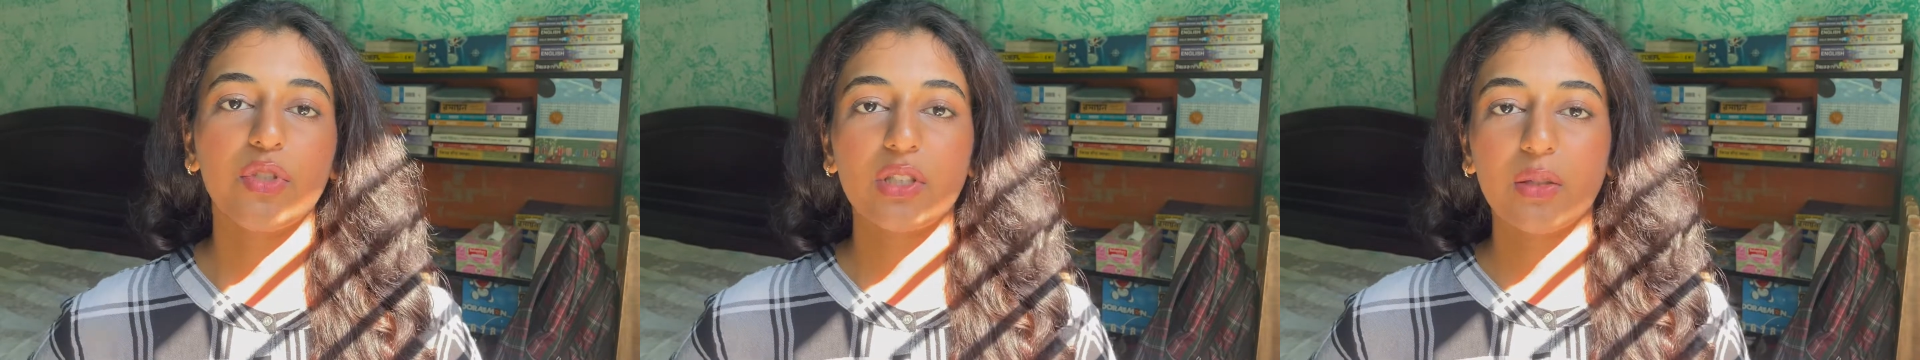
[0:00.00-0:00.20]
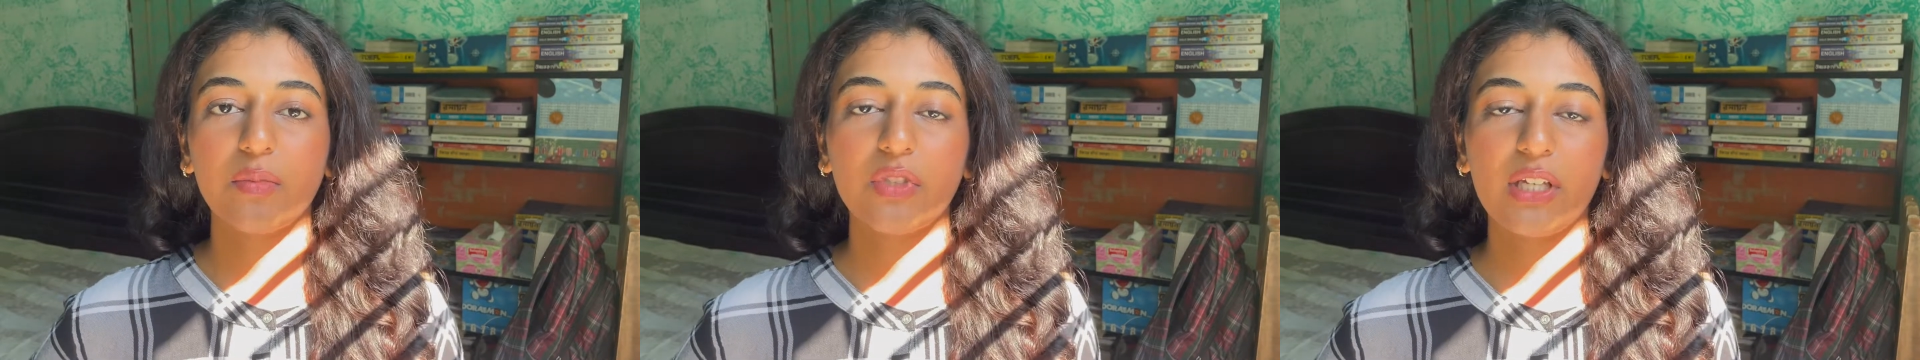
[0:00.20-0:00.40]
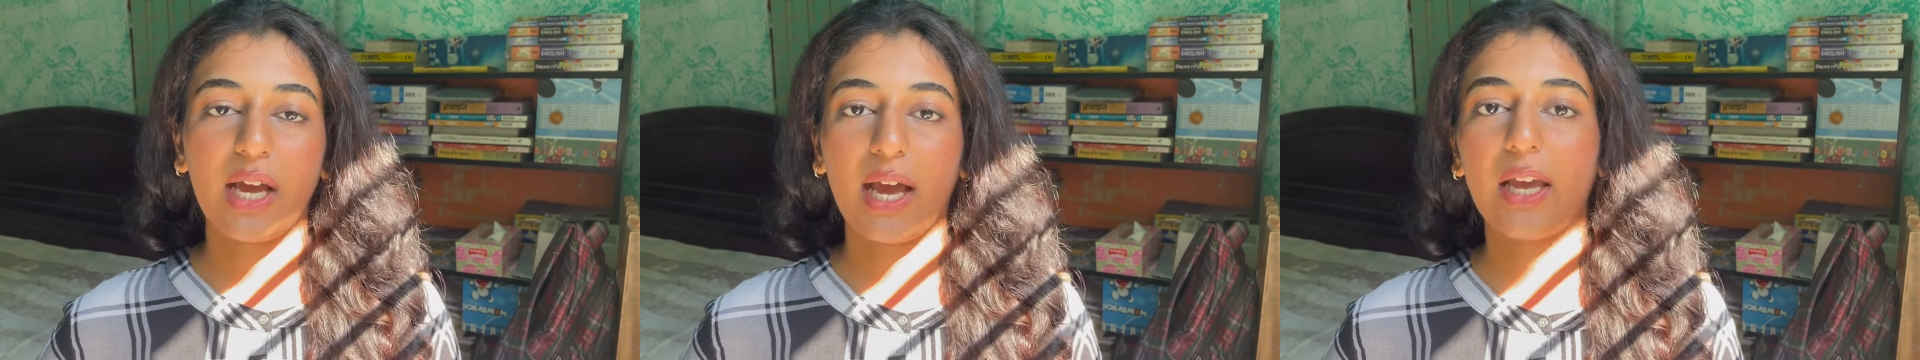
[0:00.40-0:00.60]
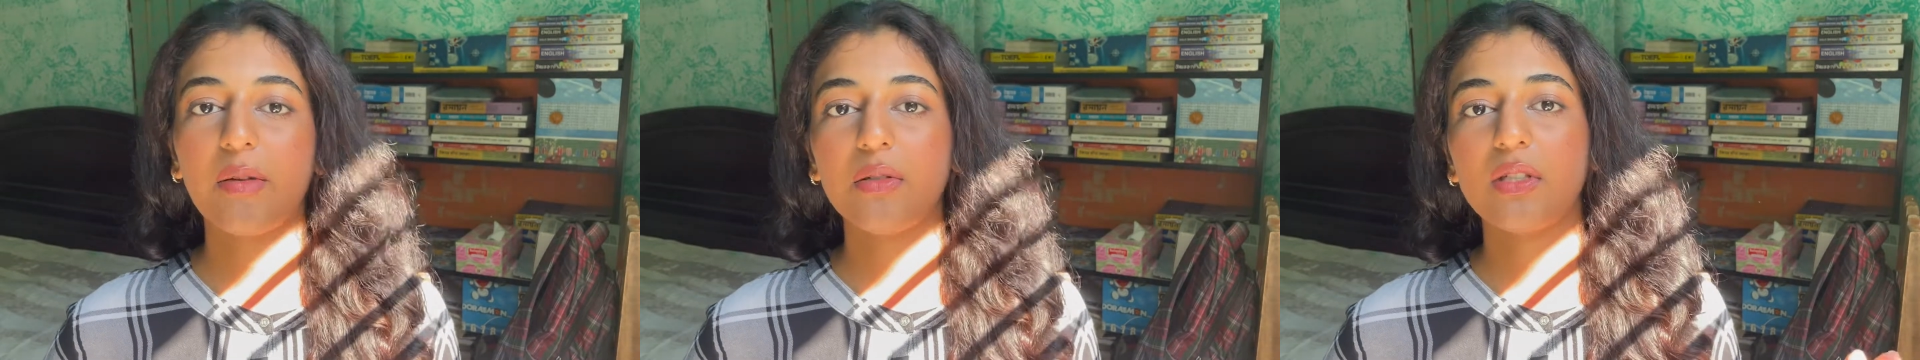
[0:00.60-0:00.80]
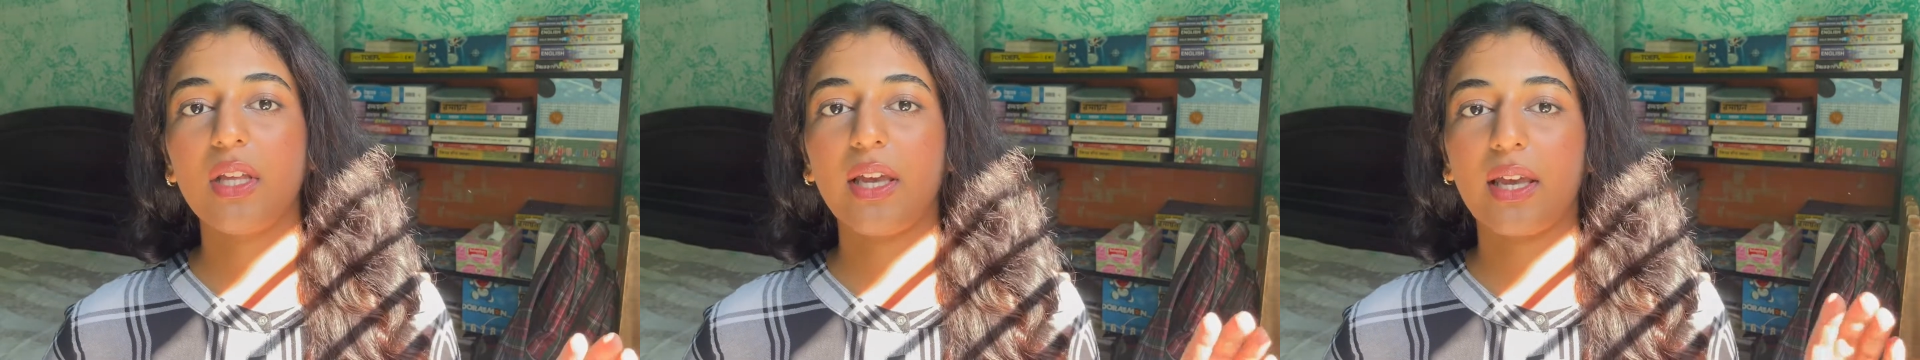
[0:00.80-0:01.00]
sometimes
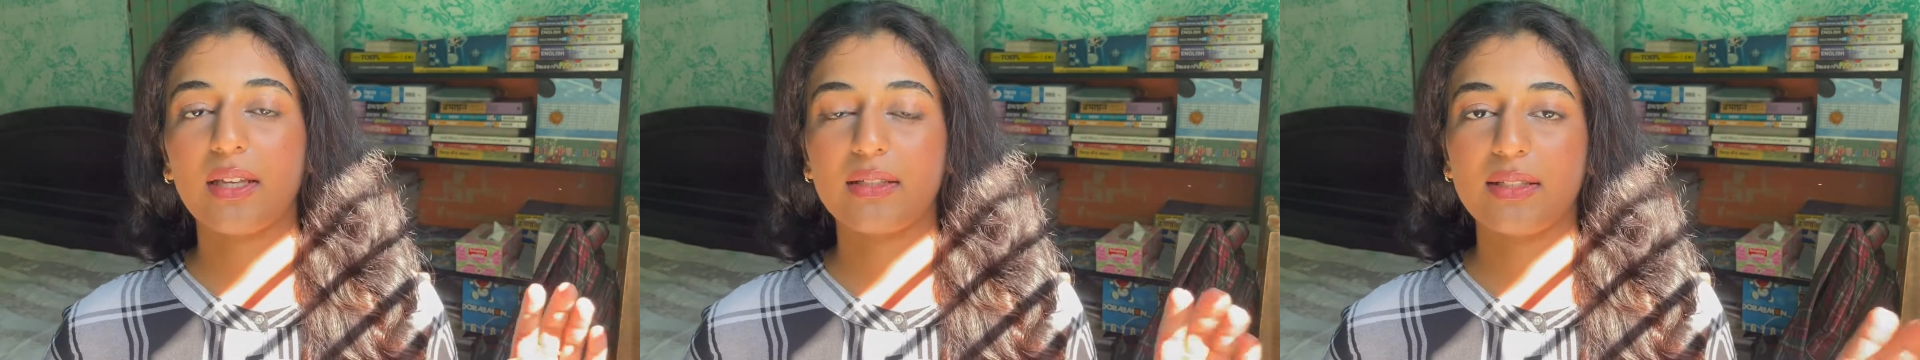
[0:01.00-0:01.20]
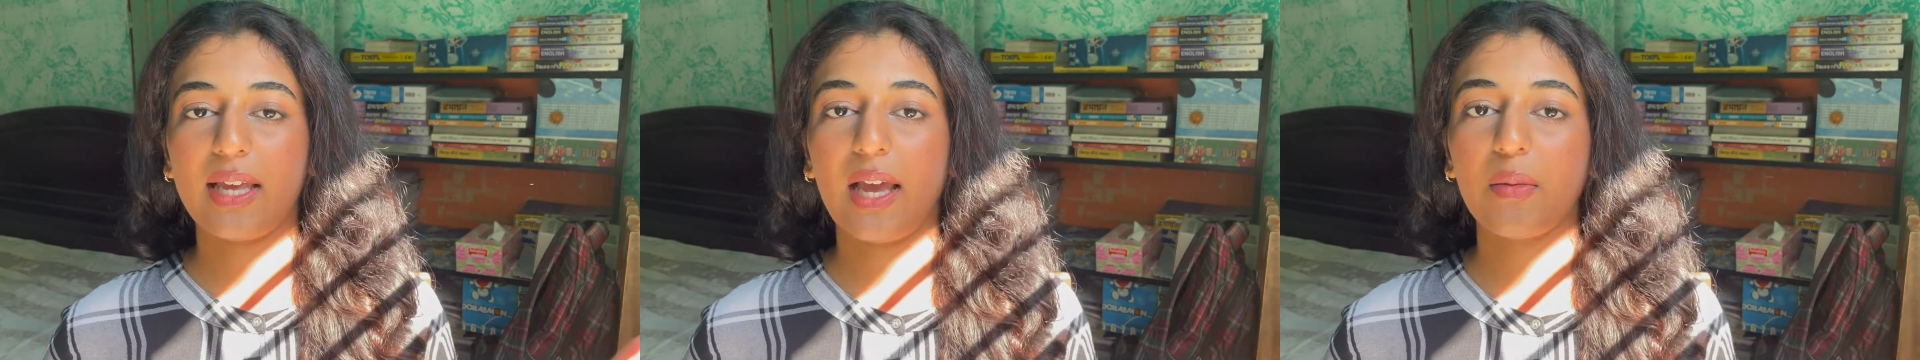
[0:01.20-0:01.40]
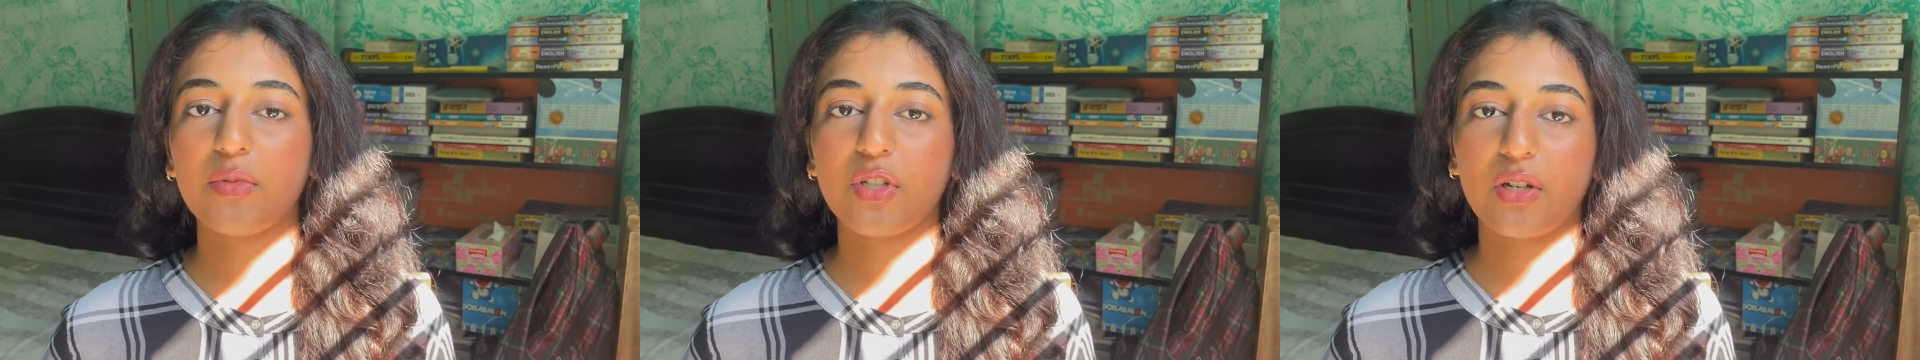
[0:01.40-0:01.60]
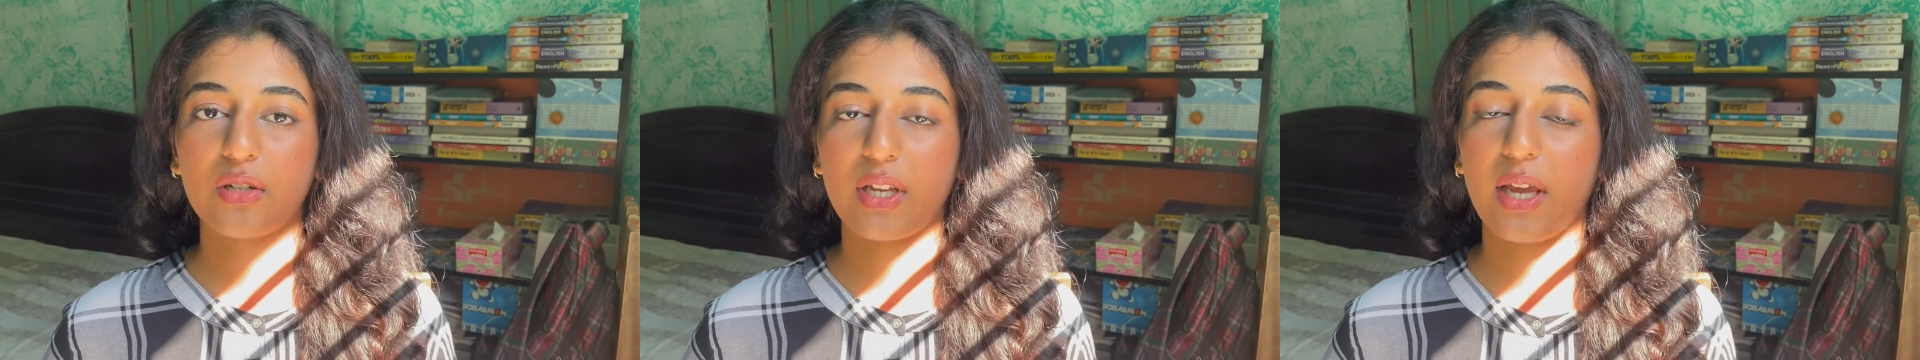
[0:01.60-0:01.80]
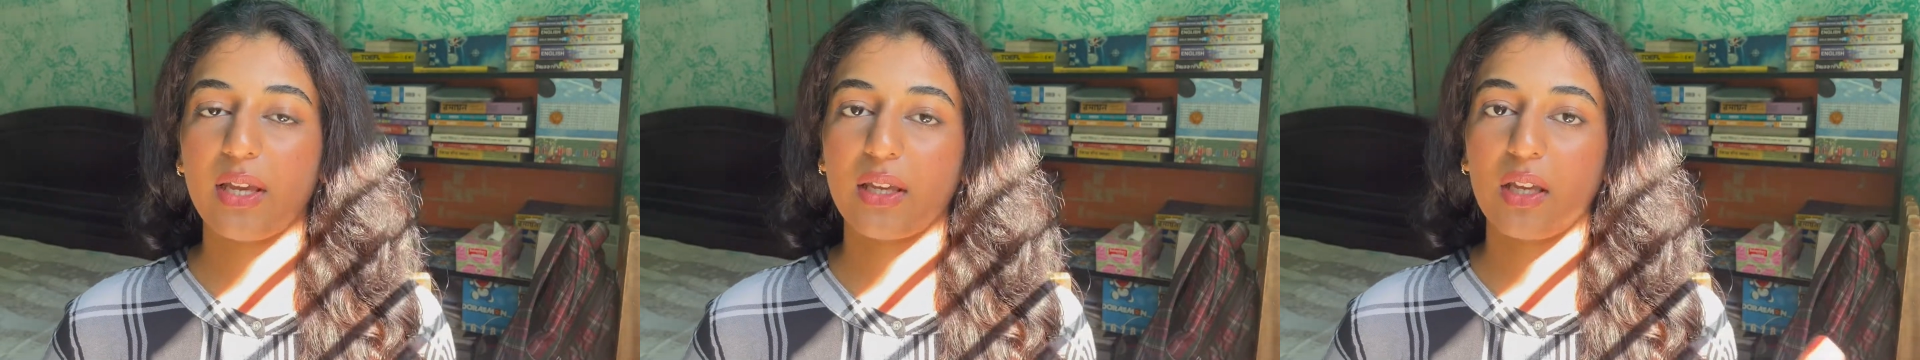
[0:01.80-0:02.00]
the exams are
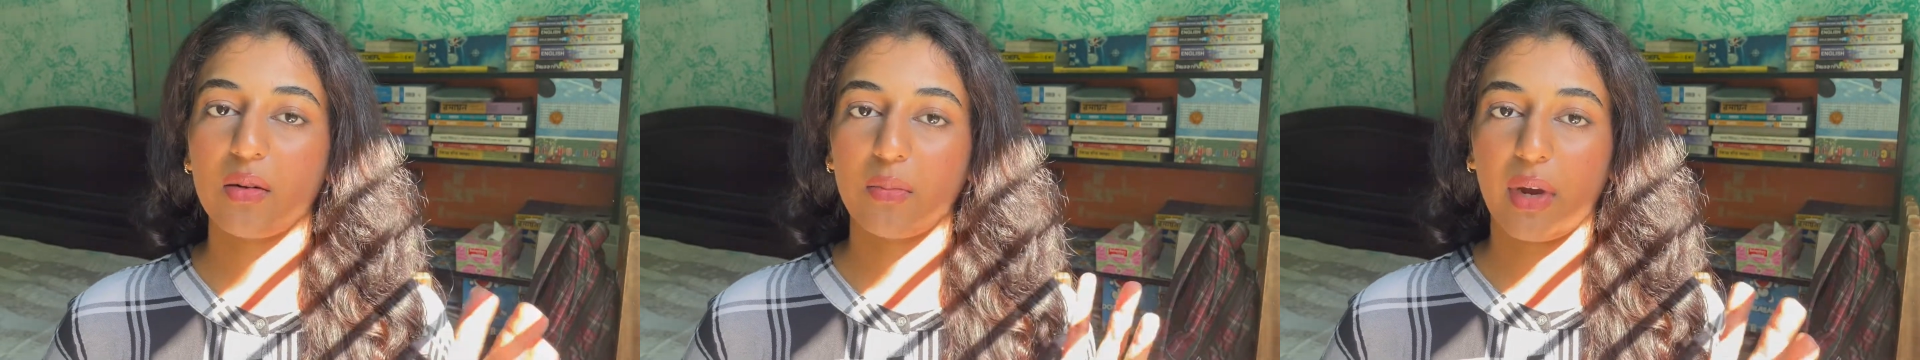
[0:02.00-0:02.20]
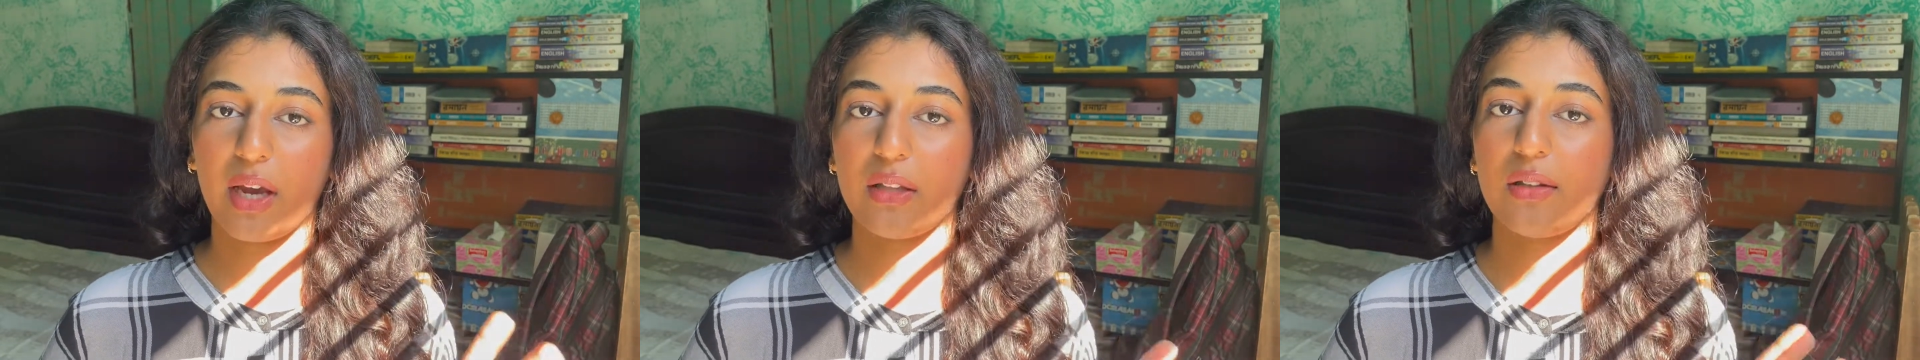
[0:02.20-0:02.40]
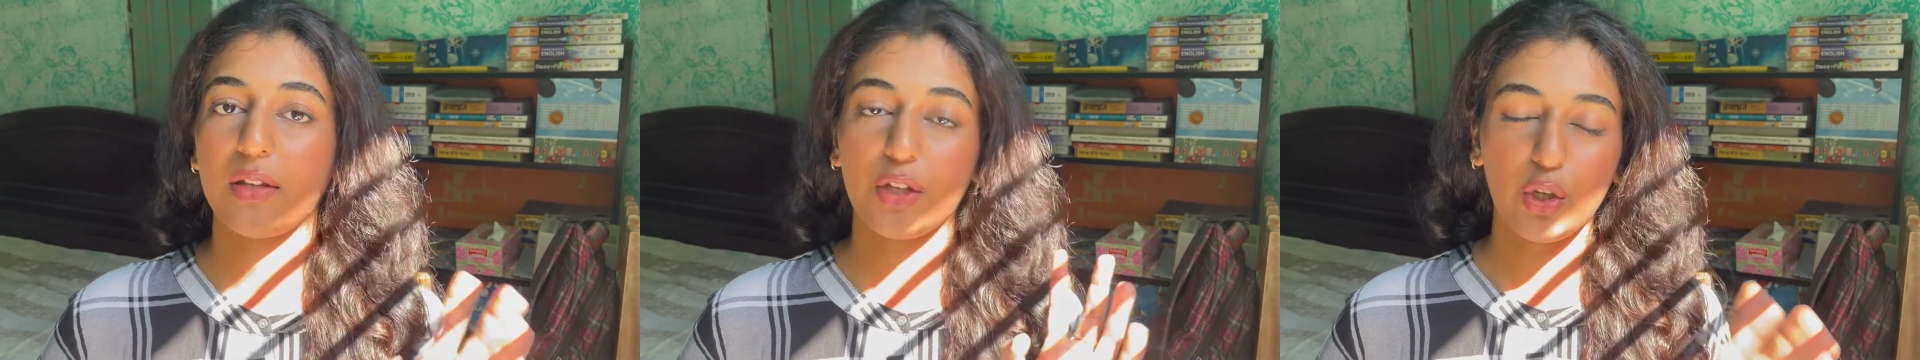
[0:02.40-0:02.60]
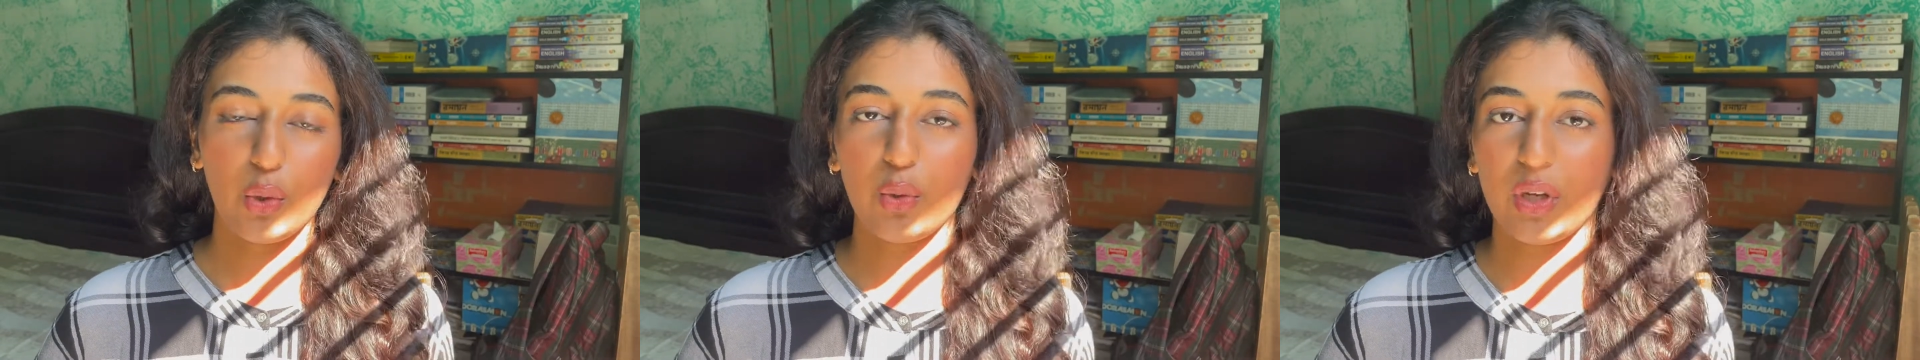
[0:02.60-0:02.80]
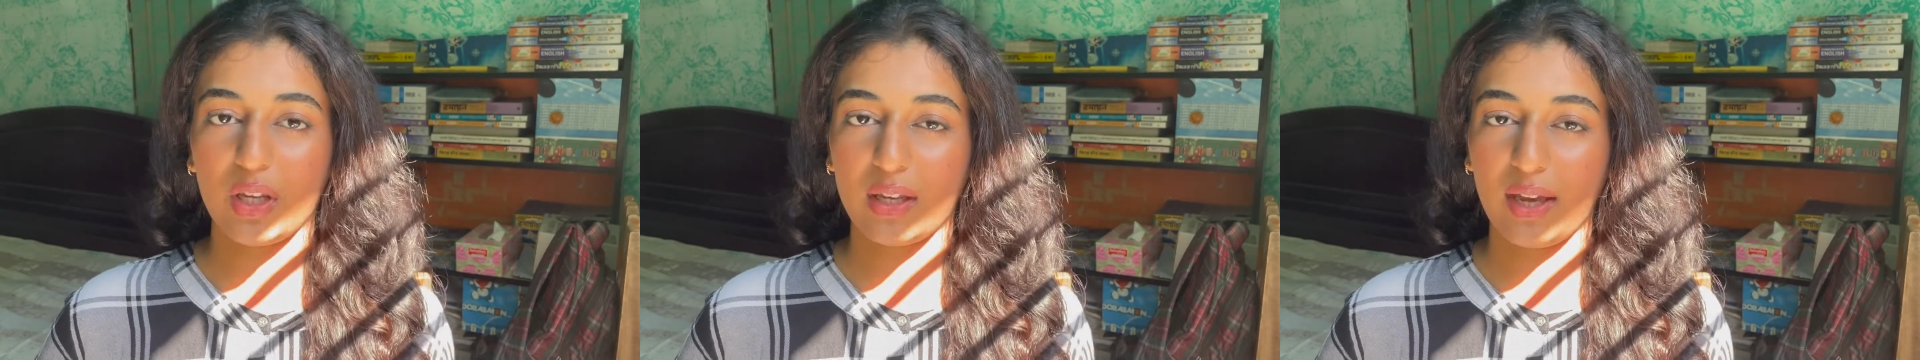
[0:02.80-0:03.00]
taken by the uni